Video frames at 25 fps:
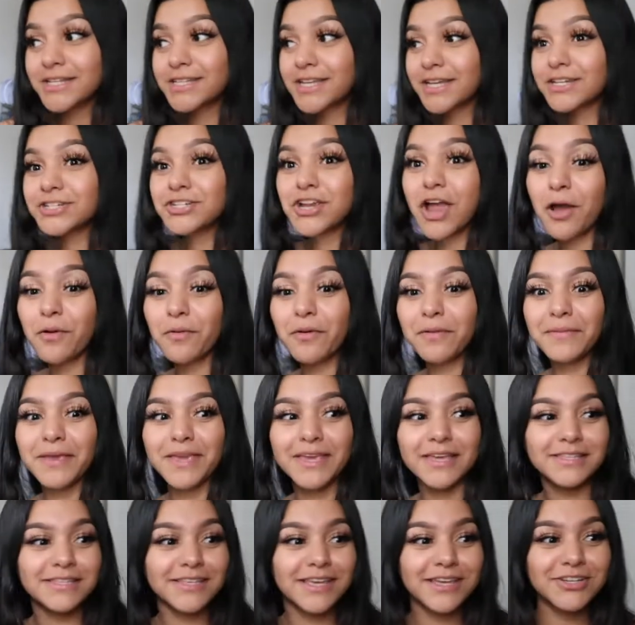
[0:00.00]
take a shot with
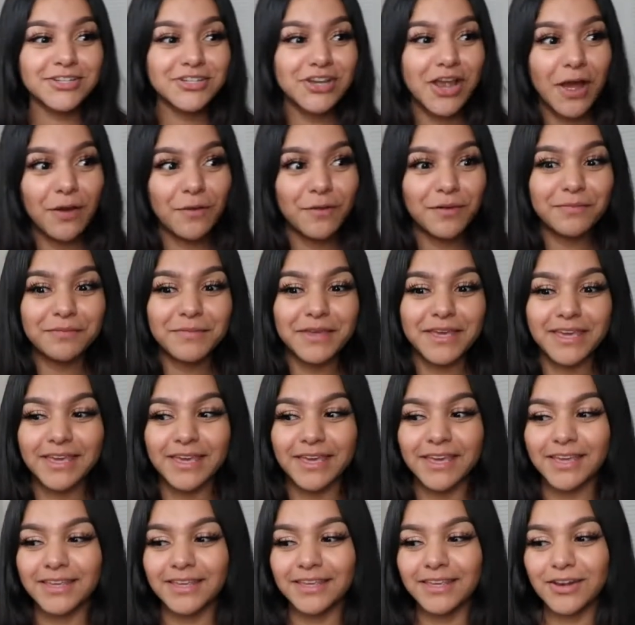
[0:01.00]
me, take a shot with
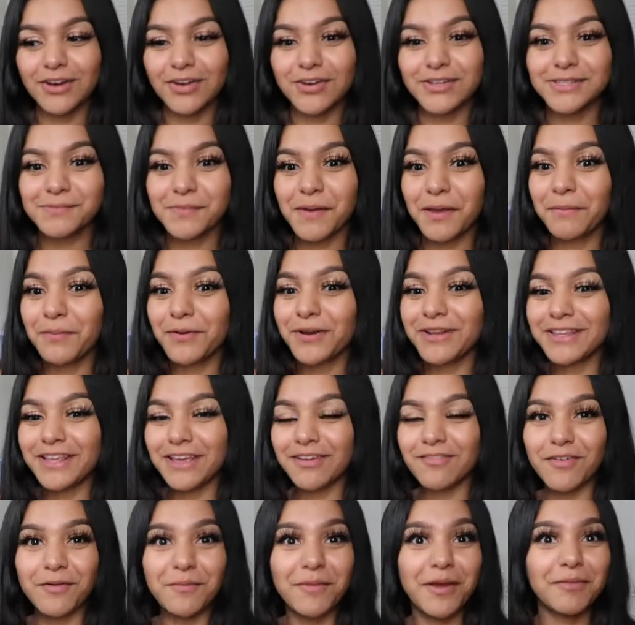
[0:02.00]
me, you know, it's my
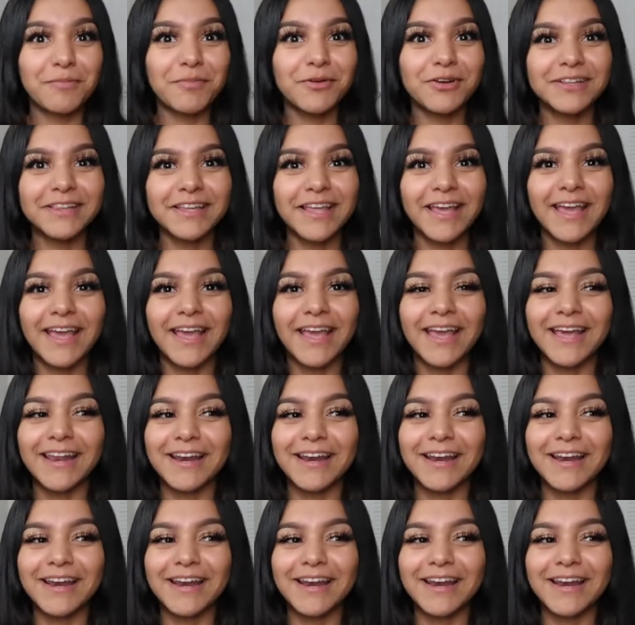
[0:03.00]
birthday, for my birthday.